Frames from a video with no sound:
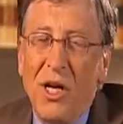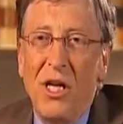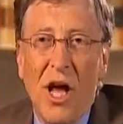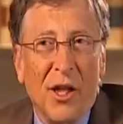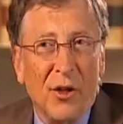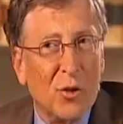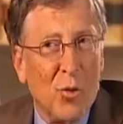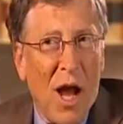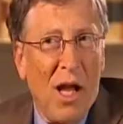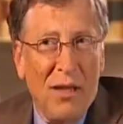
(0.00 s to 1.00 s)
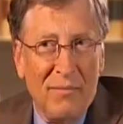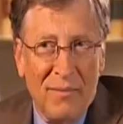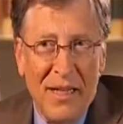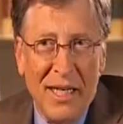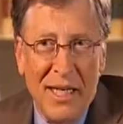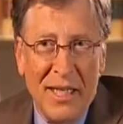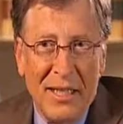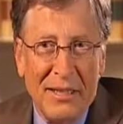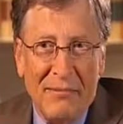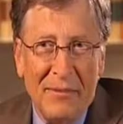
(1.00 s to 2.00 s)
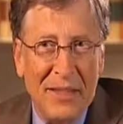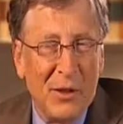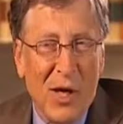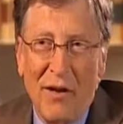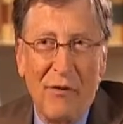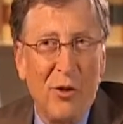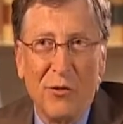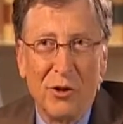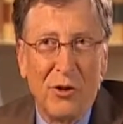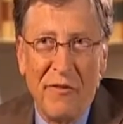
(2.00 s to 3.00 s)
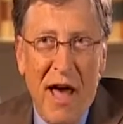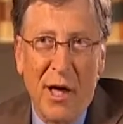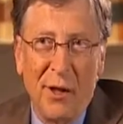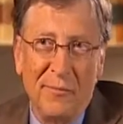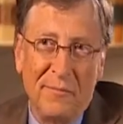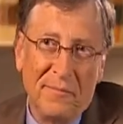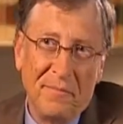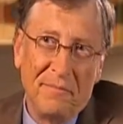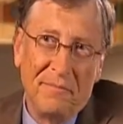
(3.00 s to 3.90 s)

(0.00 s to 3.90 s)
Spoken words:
treating others well is kind of a universal value.